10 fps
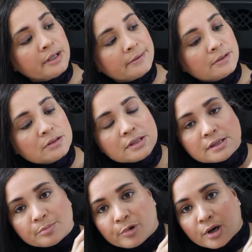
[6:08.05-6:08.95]
It
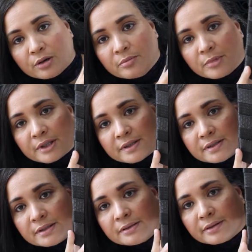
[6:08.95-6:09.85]
looks brown,
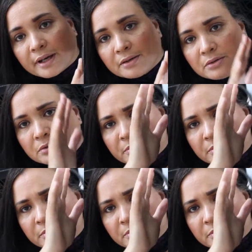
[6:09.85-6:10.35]
but I don't know,